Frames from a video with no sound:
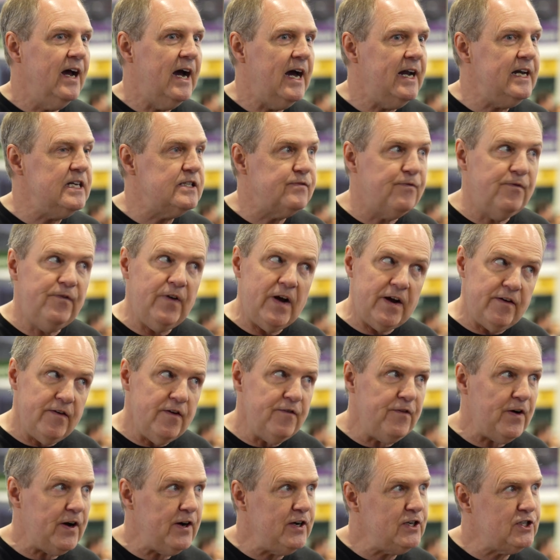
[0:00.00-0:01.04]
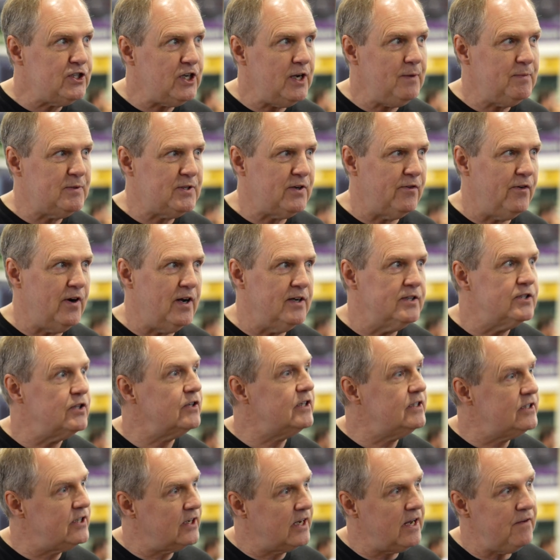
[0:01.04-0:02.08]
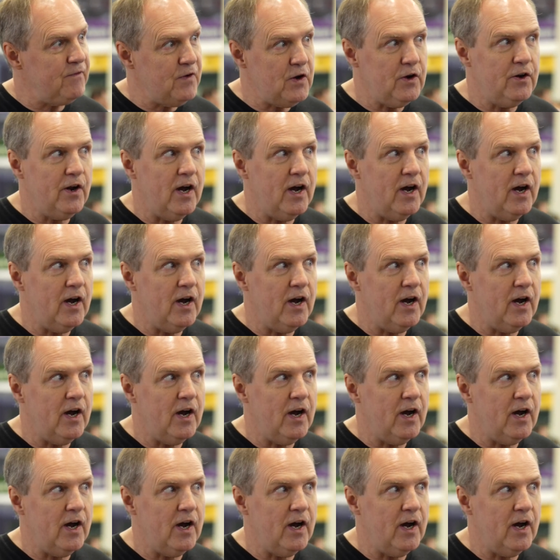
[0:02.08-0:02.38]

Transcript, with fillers: And it's very, very cheap to run. So to give you